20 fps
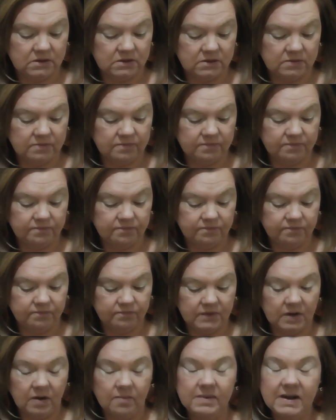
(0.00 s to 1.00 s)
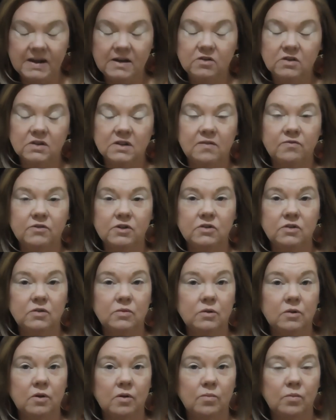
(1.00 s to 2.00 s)
I may just have to
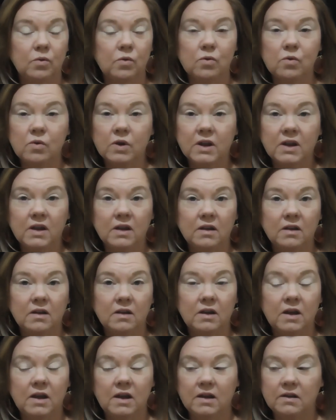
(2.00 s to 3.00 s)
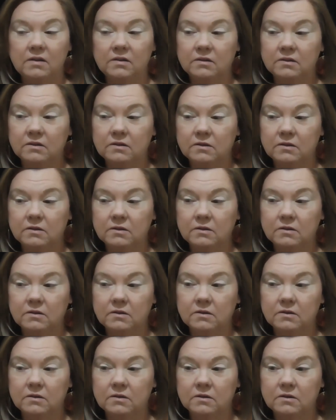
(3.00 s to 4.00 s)
do a lot more cooking. And
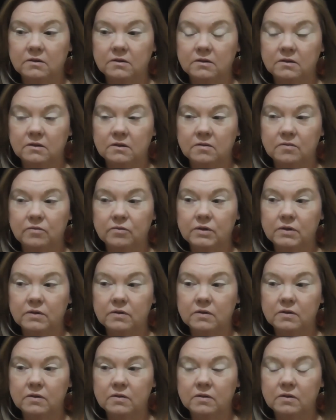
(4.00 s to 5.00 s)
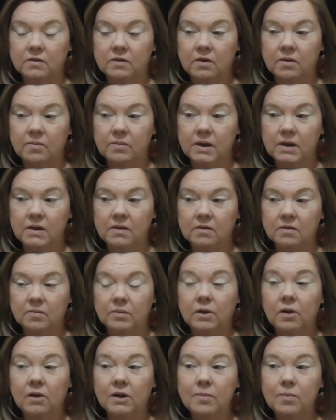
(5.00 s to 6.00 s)
for instance, I made
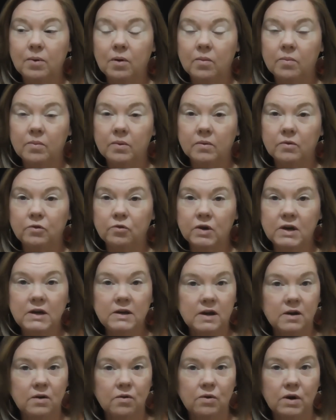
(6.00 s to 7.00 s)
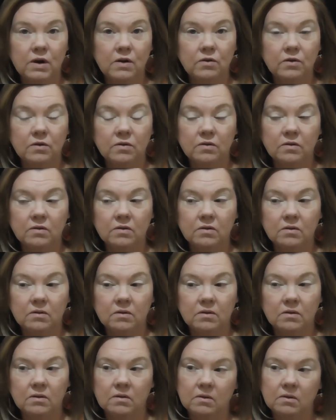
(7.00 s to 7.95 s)
some lollipop tree decorations.